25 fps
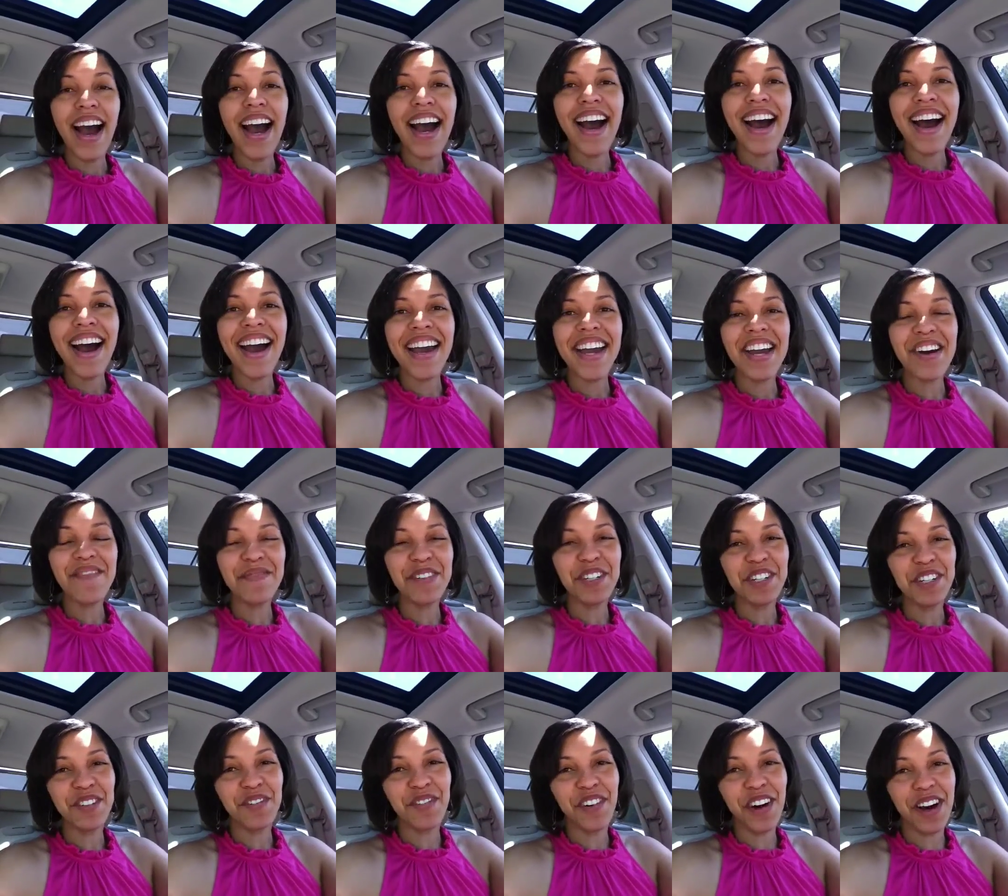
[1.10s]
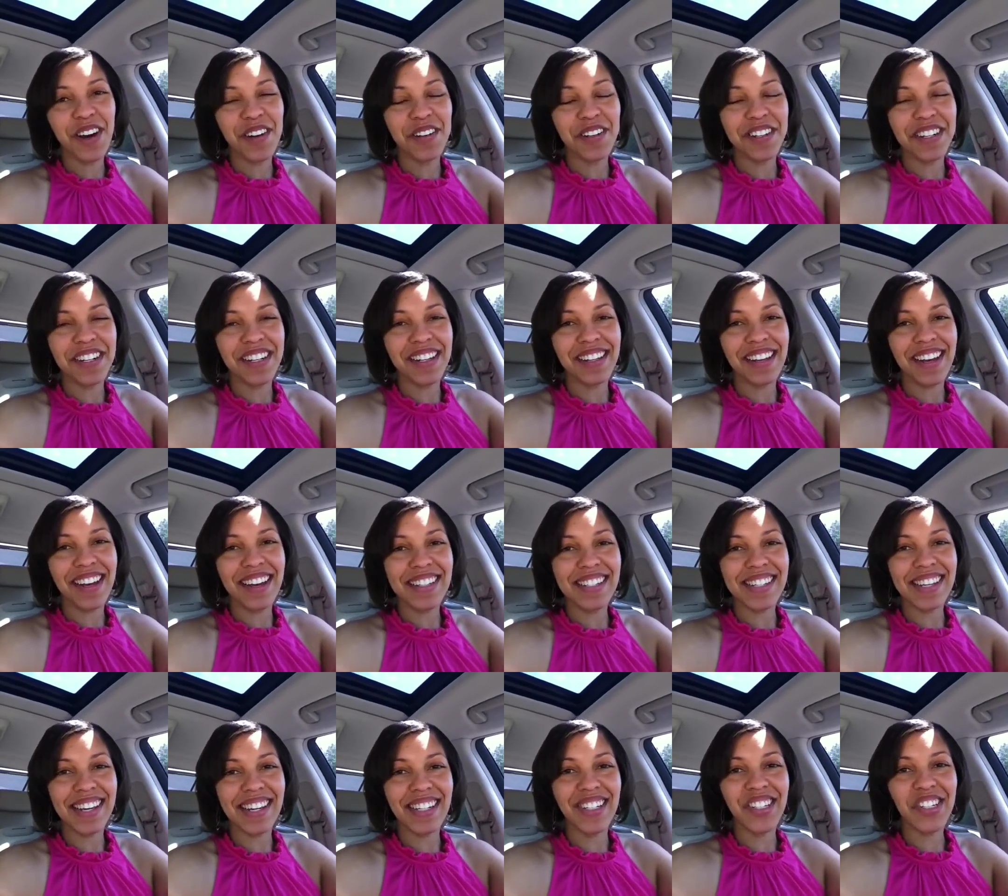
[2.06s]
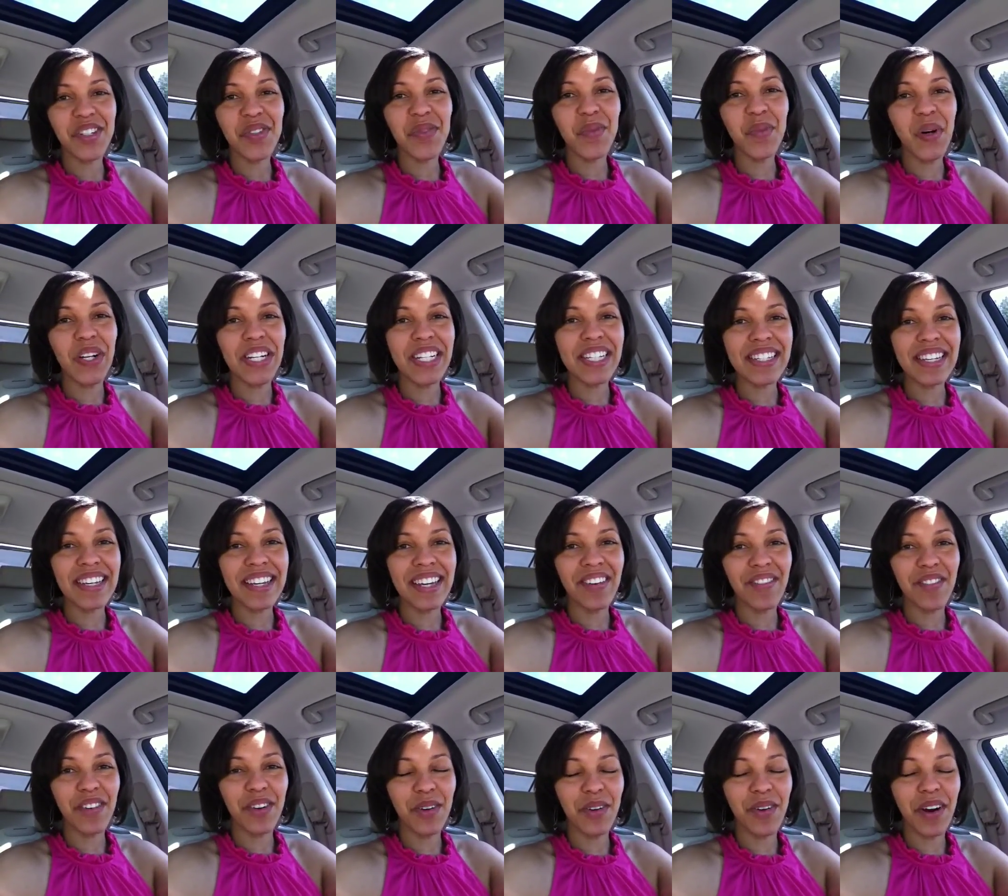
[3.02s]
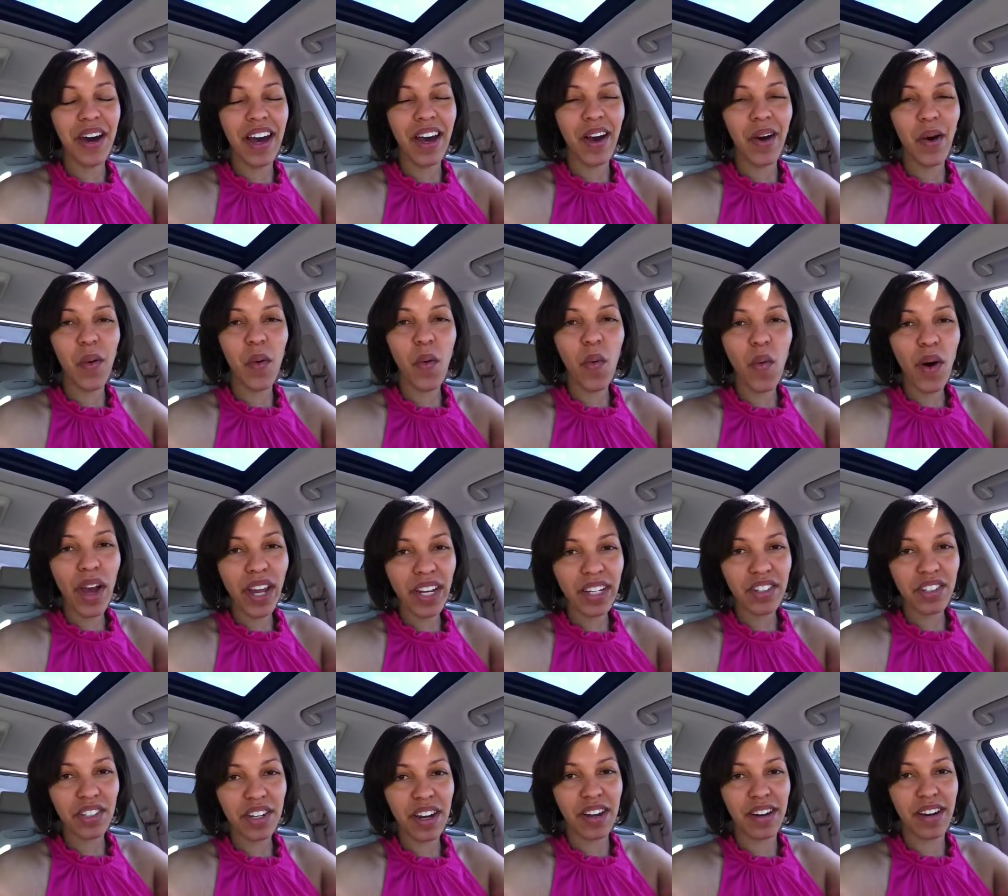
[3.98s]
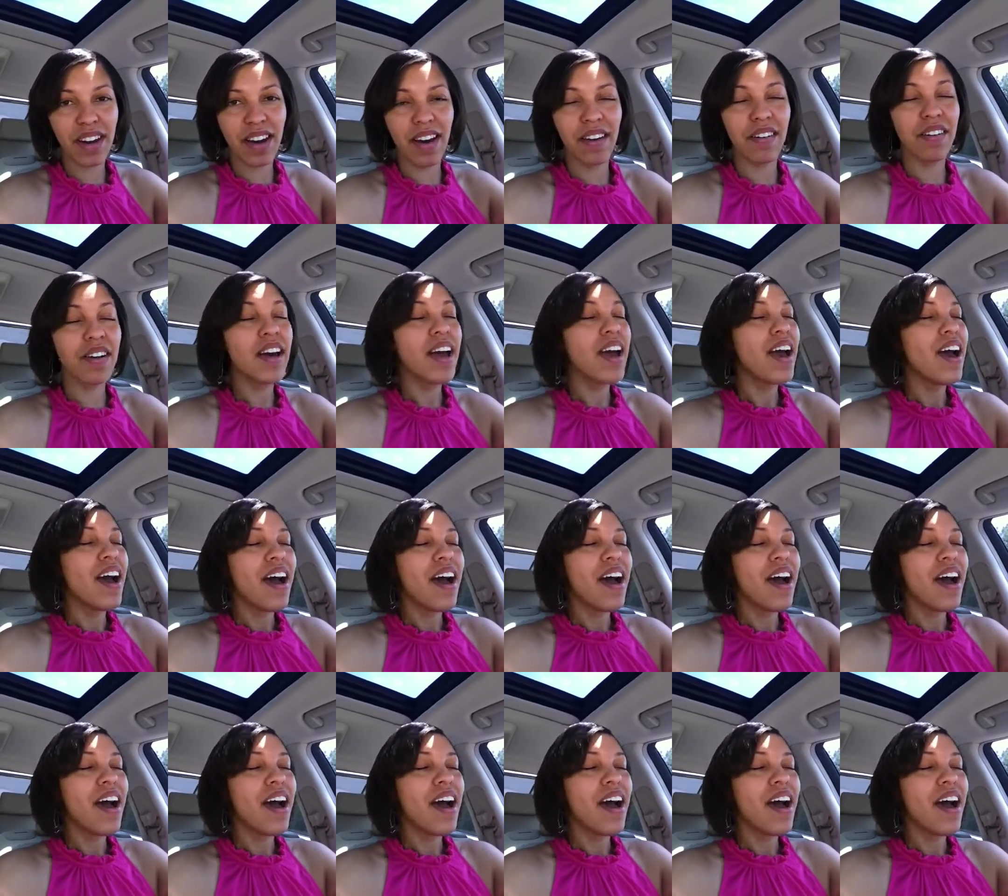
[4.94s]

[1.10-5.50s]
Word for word: Hi, I'm Shavonne in Atlanta. Just wanted to give you a quick shout out.